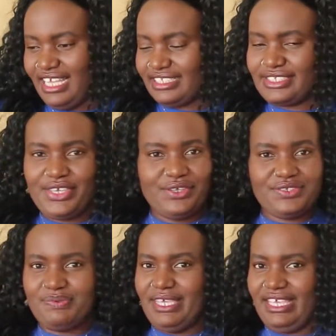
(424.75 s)

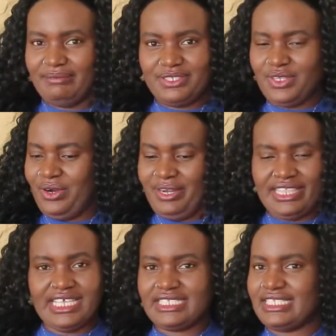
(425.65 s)
Excuse me, I'm sorry,
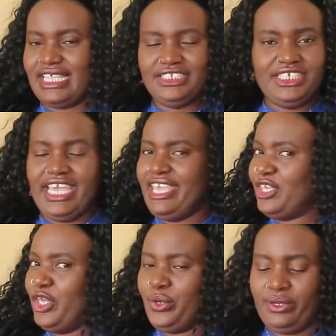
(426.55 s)
that shit
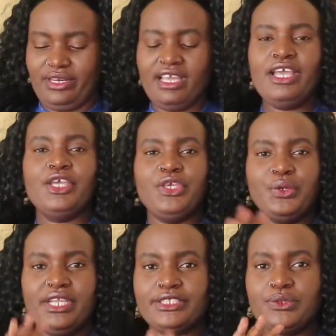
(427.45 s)
ain't cute.
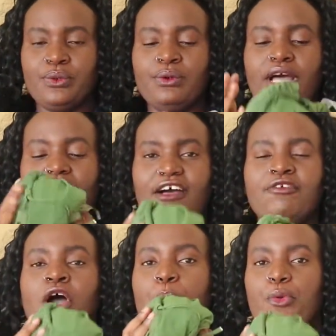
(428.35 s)
You need to
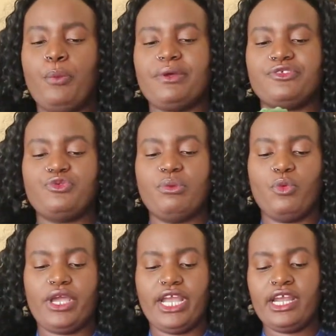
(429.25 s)
have proper
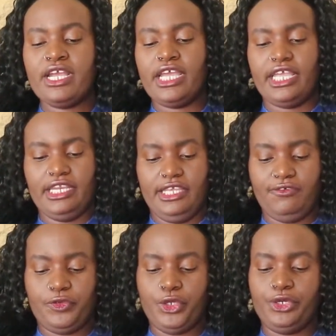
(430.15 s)
swimwear, and
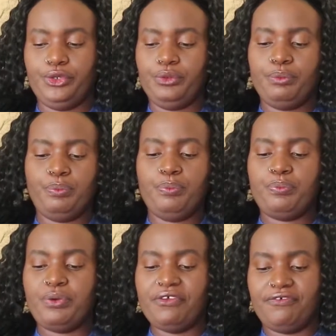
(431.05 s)
if you
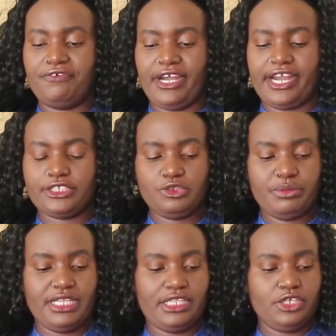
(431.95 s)
prefer to
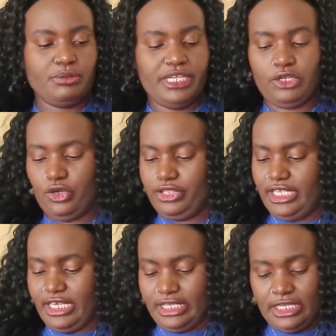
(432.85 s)
be a little bit on
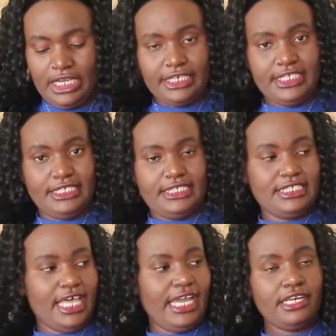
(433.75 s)
the decent
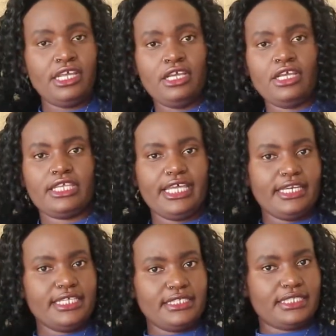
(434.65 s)
side,
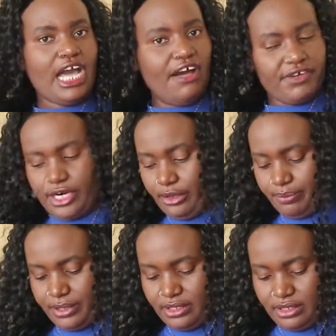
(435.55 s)
get a decent cover up.